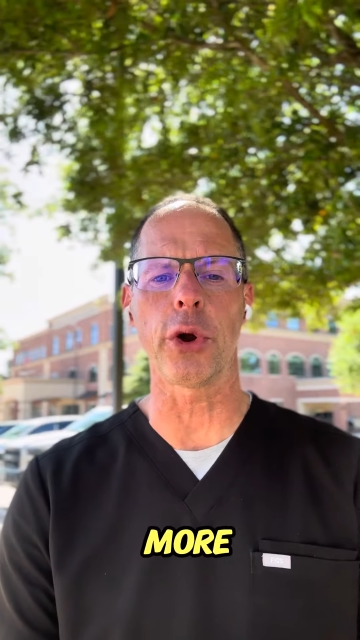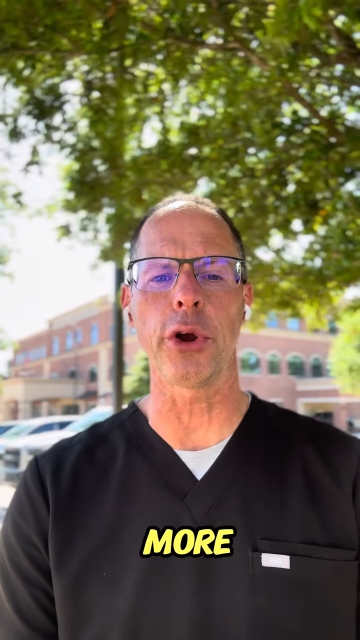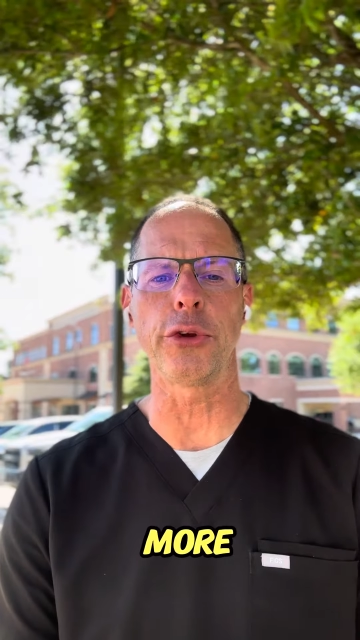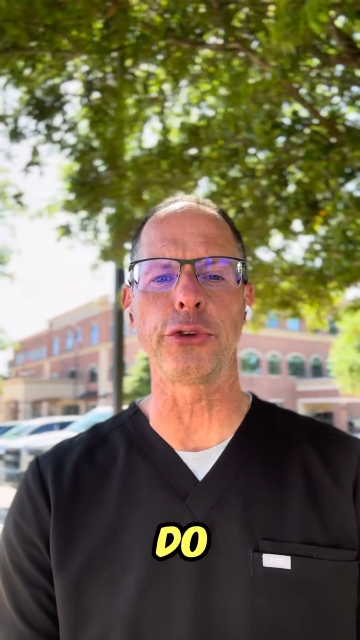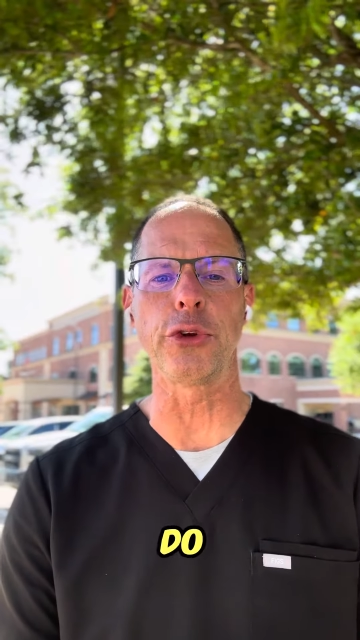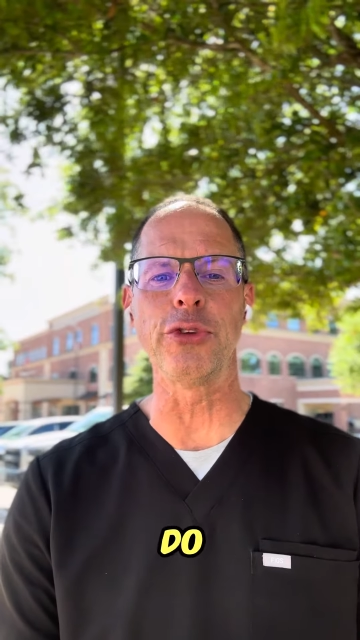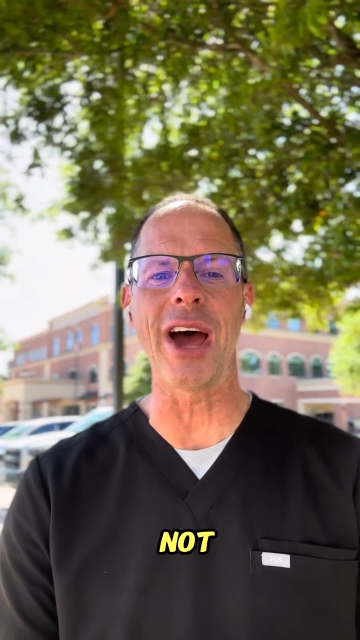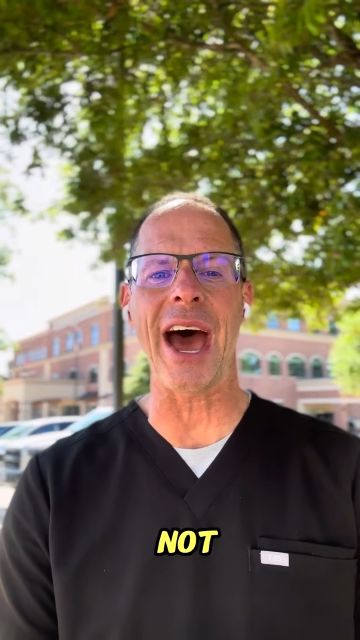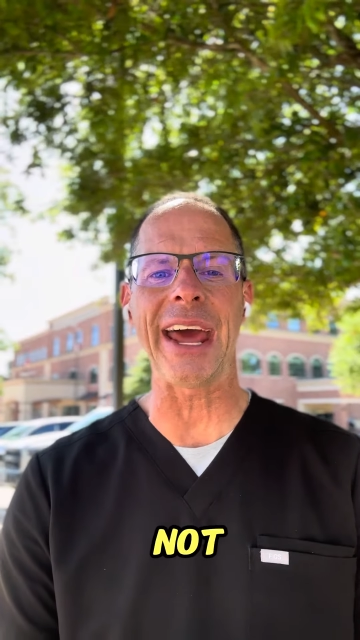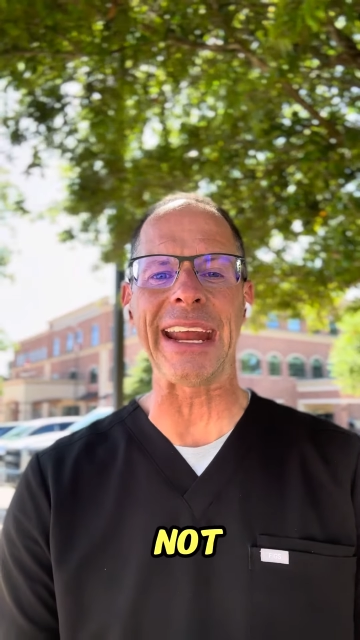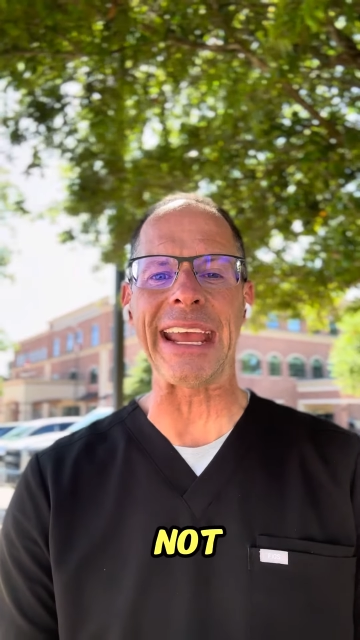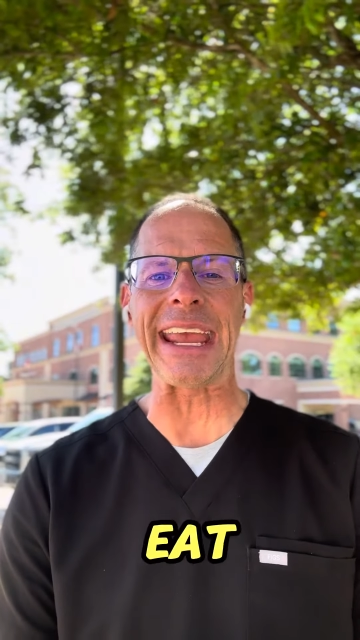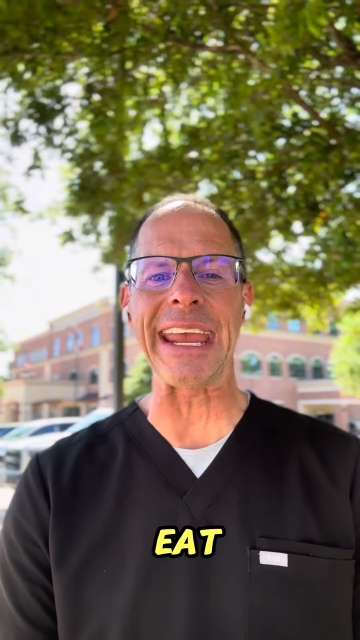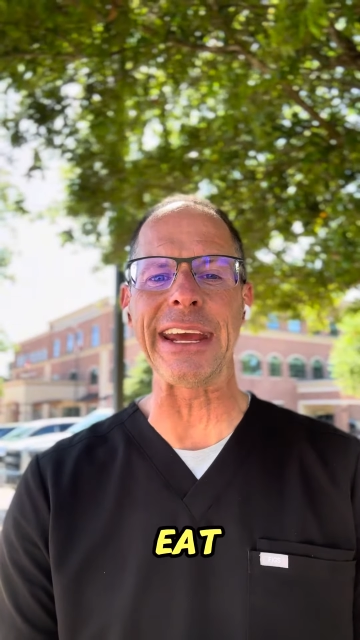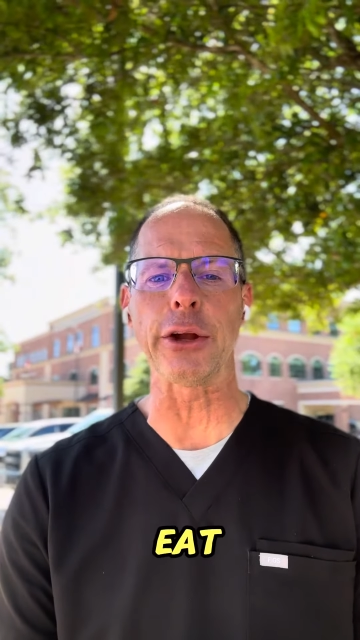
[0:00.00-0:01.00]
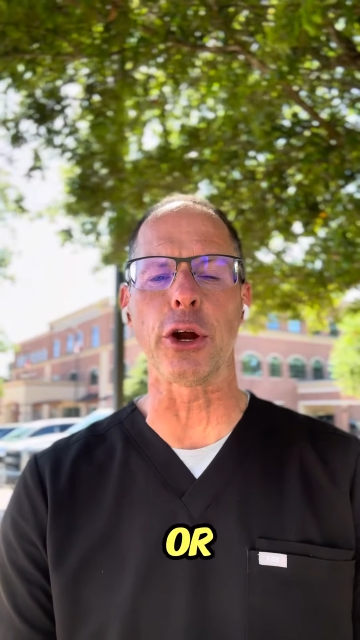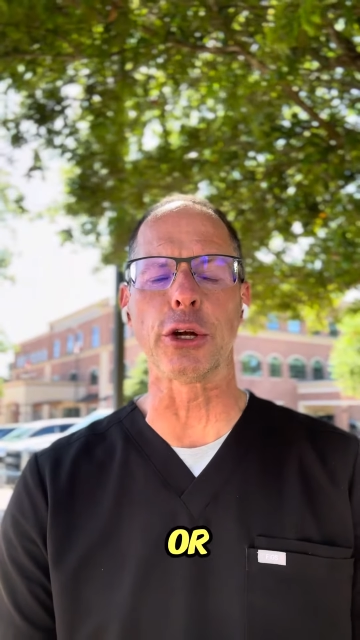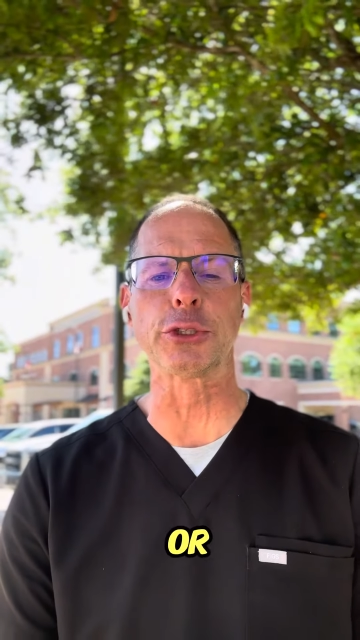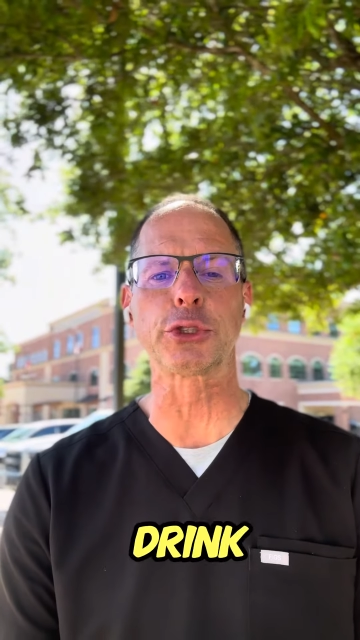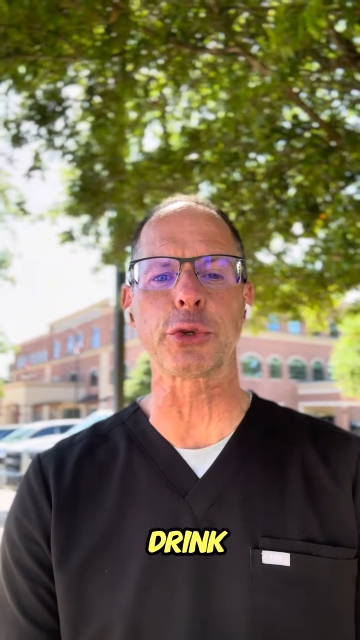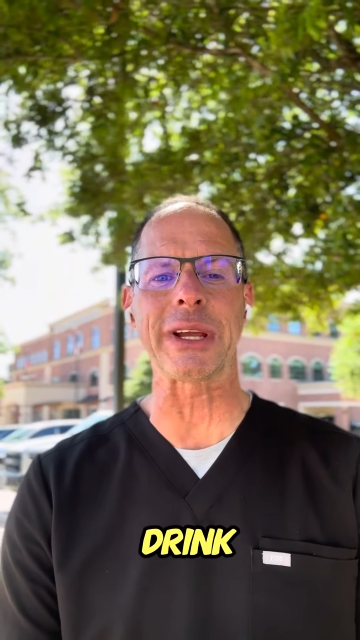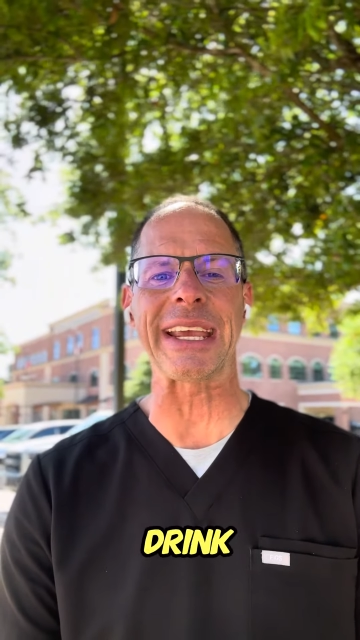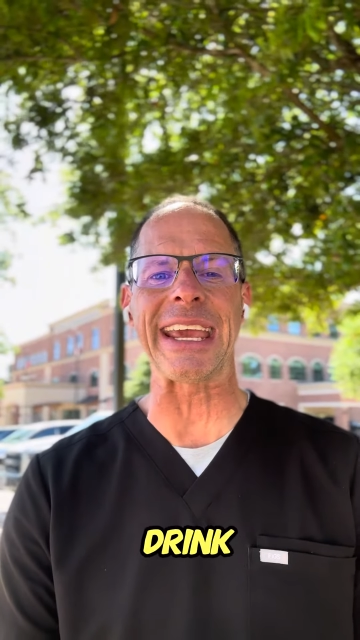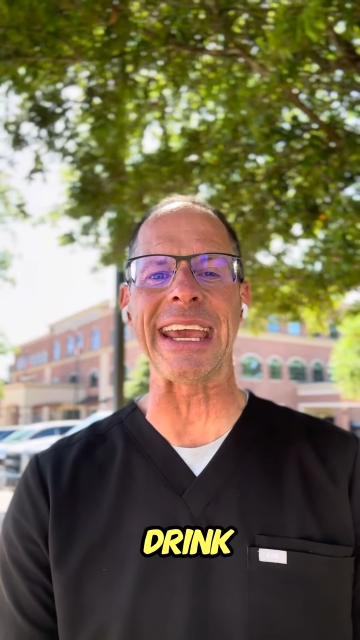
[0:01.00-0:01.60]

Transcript: do not eat or drink